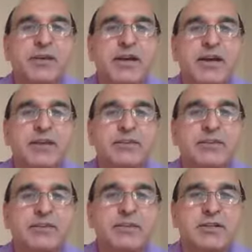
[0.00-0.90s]

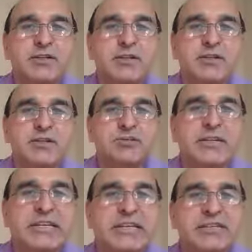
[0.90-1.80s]
And we
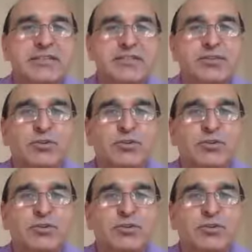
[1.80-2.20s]
need,